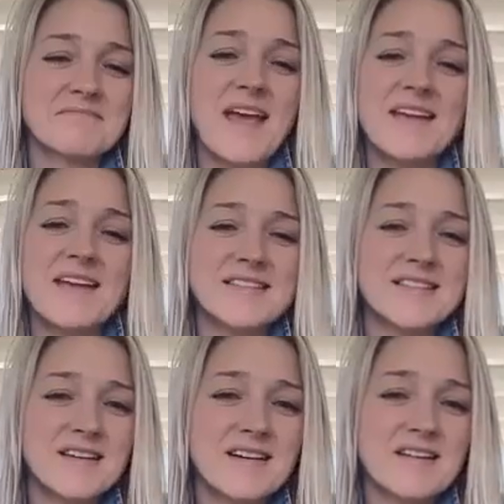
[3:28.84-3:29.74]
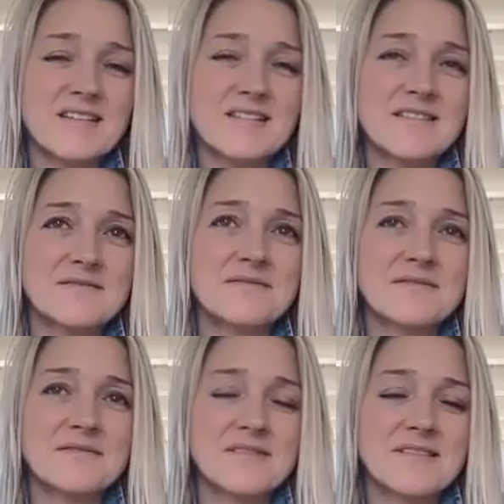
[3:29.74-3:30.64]
And see us,
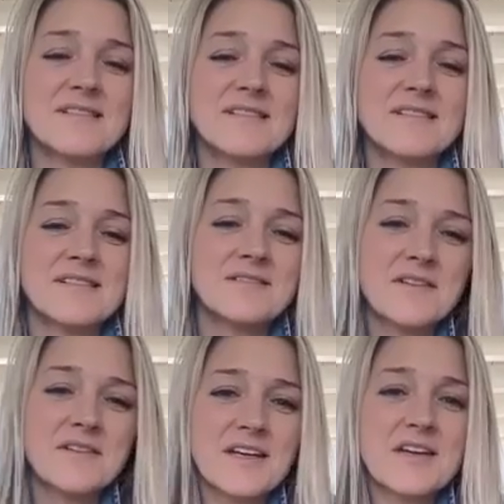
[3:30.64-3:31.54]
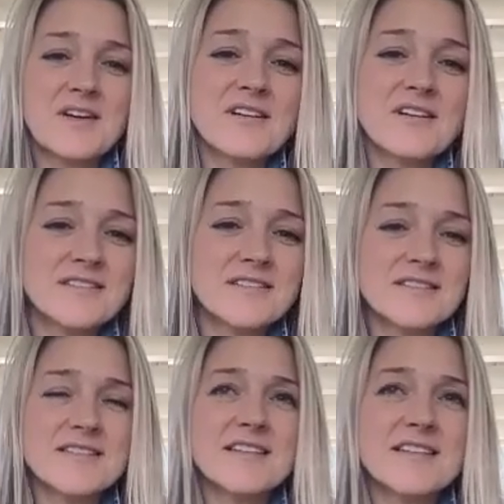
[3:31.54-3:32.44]
really hear us and
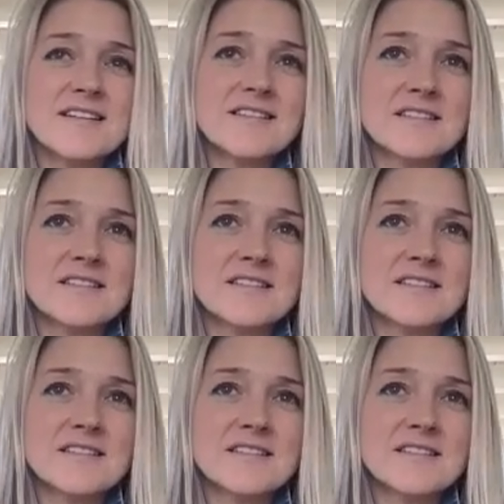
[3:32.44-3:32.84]
see us.